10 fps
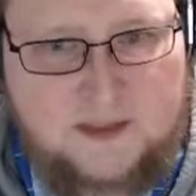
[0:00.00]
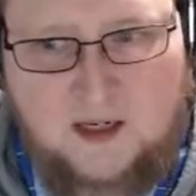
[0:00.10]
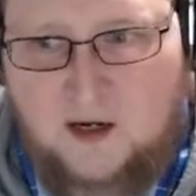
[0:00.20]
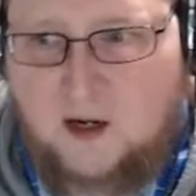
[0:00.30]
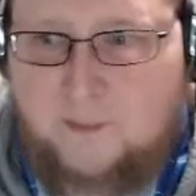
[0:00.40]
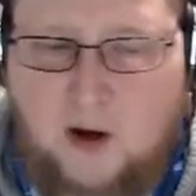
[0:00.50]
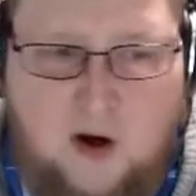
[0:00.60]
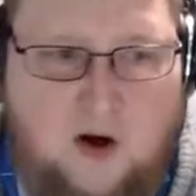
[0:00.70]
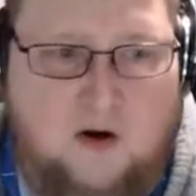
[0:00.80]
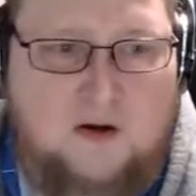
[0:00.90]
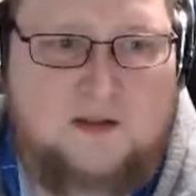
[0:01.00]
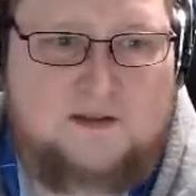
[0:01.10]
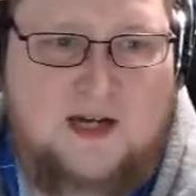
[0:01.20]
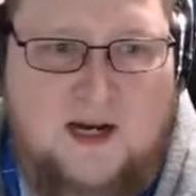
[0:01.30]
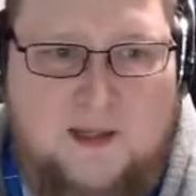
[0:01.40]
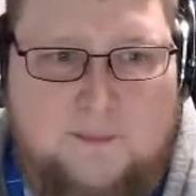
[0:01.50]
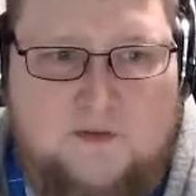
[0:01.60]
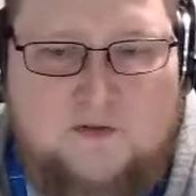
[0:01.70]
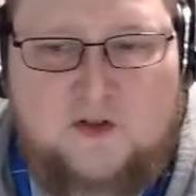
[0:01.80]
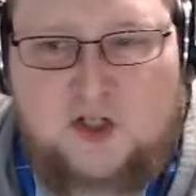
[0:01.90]
Hard
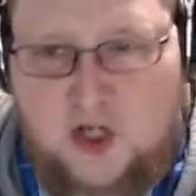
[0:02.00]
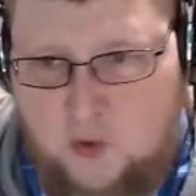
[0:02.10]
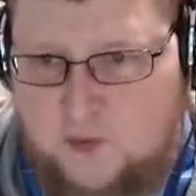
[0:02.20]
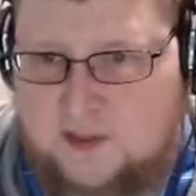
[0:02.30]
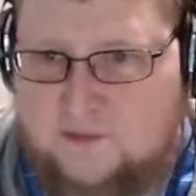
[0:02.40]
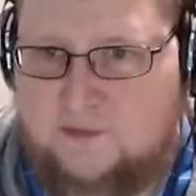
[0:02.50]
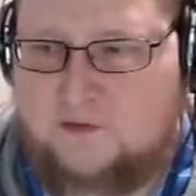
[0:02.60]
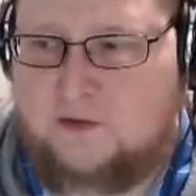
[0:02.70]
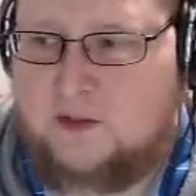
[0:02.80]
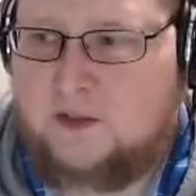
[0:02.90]
times tokens.